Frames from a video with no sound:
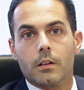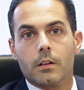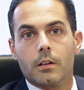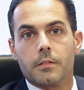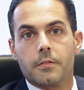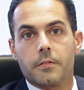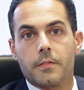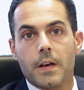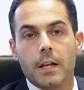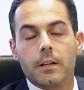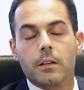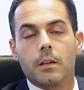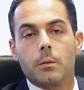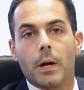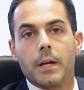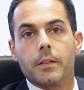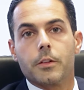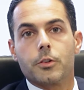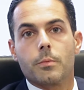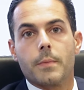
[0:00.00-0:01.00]
affected
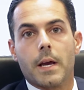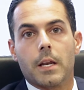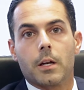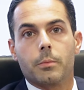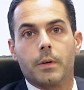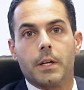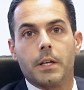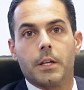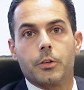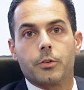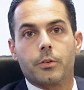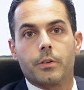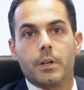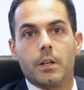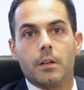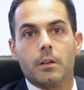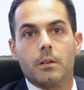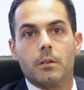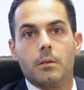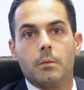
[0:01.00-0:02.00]
by the traumatic brain injury,
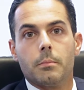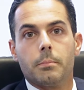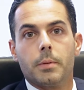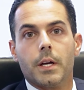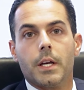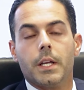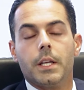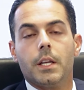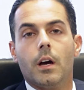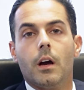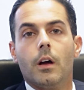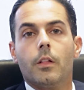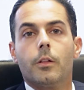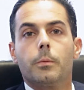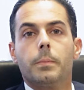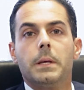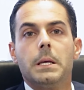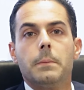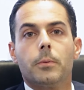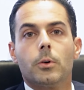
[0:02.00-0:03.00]
but other
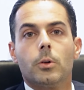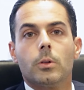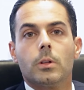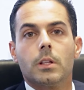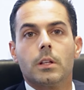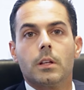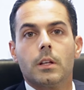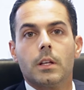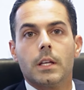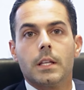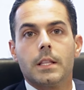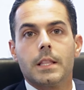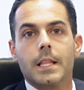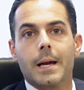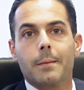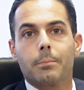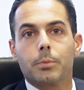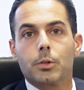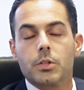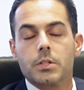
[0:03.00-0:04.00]
people in
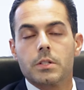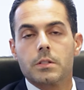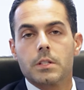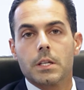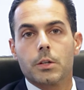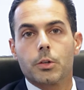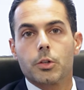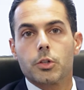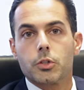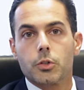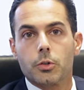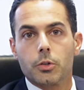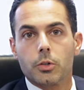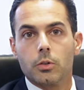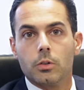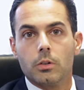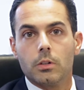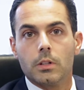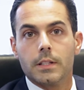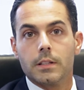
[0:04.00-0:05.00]
that person's inner
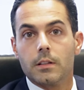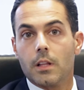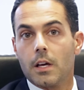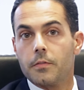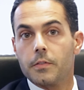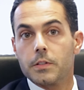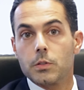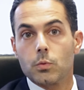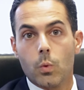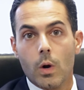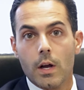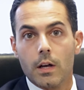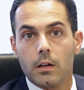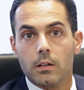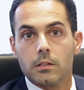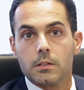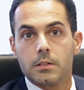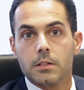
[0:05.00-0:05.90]
circle in life as well,